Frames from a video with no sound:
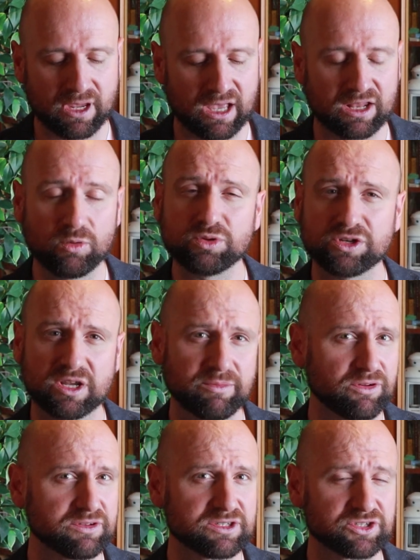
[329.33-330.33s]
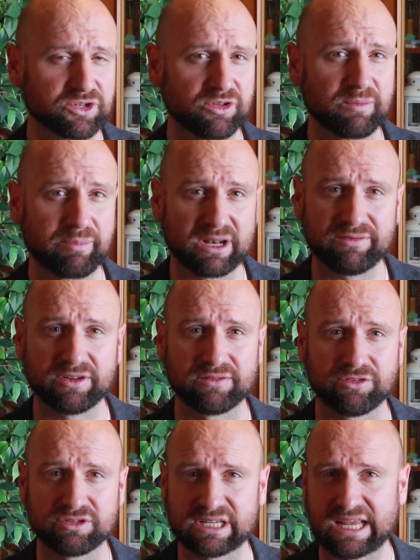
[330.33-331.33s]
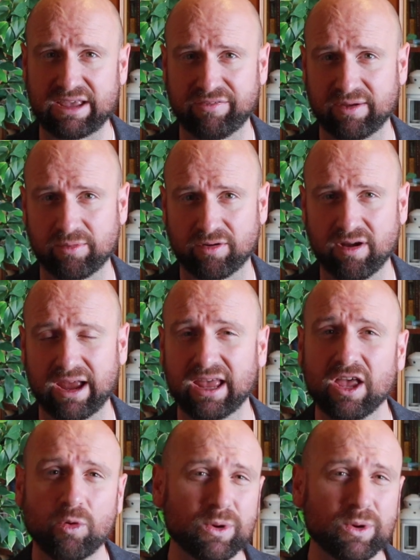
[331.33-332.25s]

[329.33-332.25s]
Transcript: It also can be used to show the benefit of using fMRI.